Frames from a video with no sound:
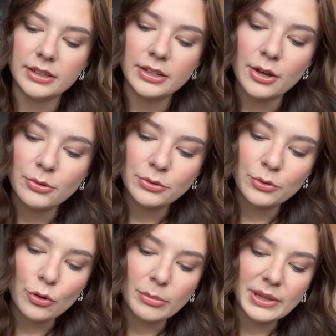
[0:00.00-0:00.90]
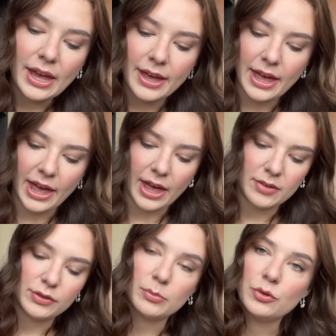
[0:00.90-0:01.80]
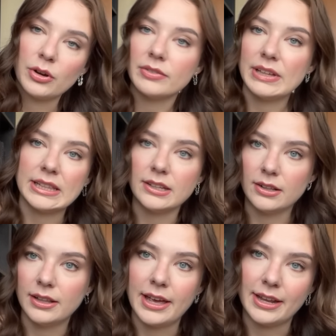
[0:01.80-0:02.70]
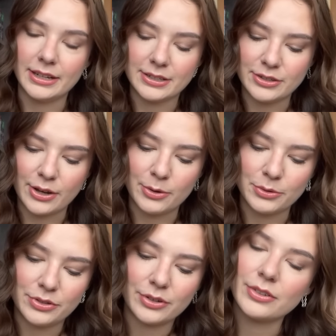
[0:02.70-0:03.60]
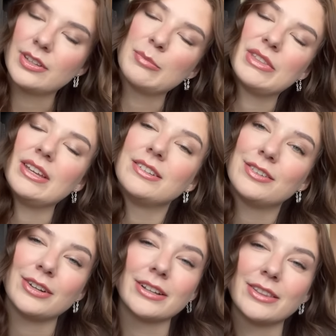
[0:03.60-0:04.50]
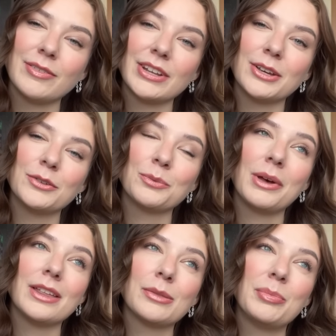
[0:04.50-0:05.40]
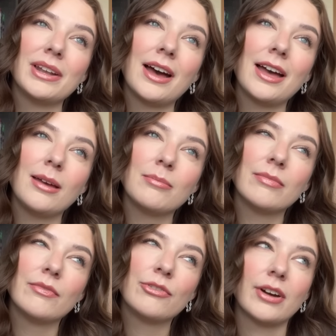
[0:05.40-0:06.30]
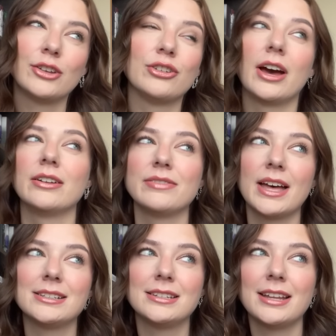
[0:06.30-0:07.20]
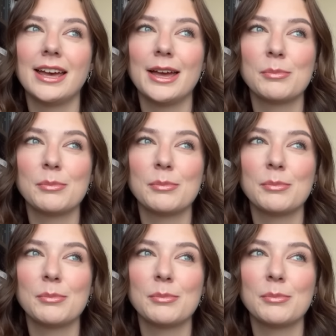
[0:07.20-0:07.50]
You know, normally I have some sort of like little anecdote or something to start the videos with, but I'm fresh out of that today.